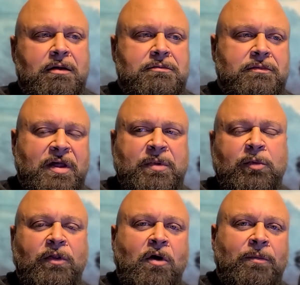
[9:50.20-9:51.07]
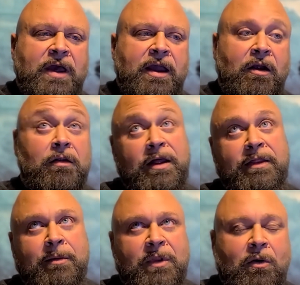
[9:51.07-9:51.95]
Let people know I'm there, let
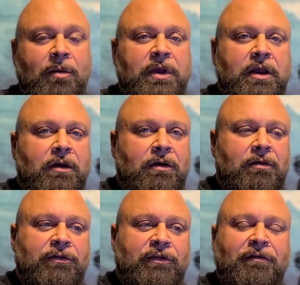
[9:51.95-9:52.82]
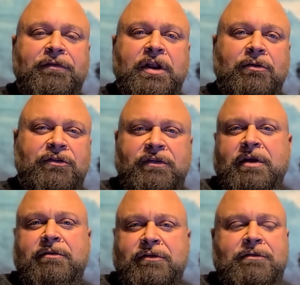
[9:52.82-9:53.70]
them know I'm here, stuff,
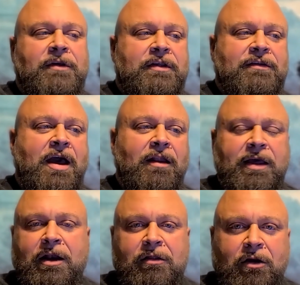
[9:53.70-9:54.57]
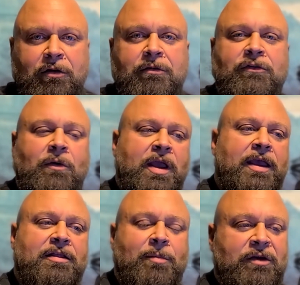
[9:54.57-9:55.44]
it's kind of like an alert so I can
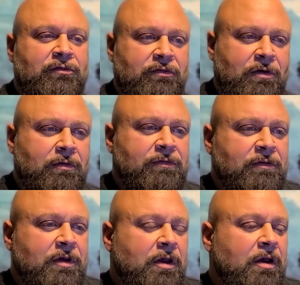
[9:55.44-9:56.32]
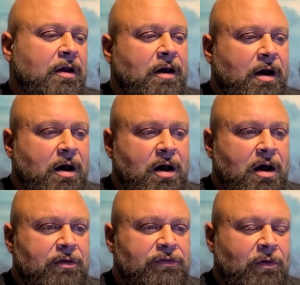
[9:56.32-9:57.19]
get the best results.
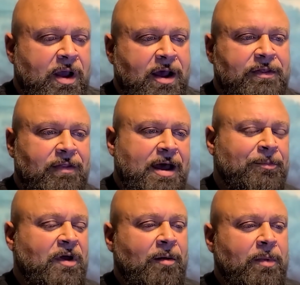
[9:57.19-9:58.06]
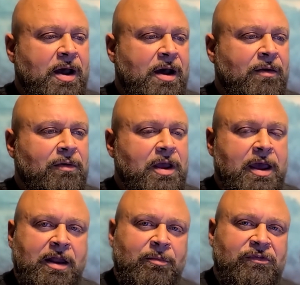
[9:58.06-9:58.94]
So I got the laptop out,
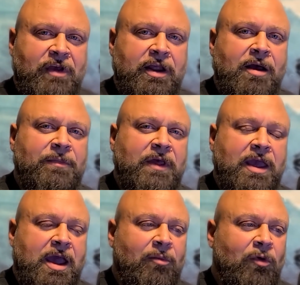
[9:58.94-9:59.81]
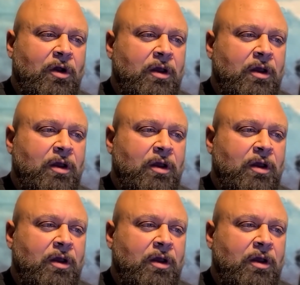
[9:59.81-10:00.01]
and I'm setting up the camera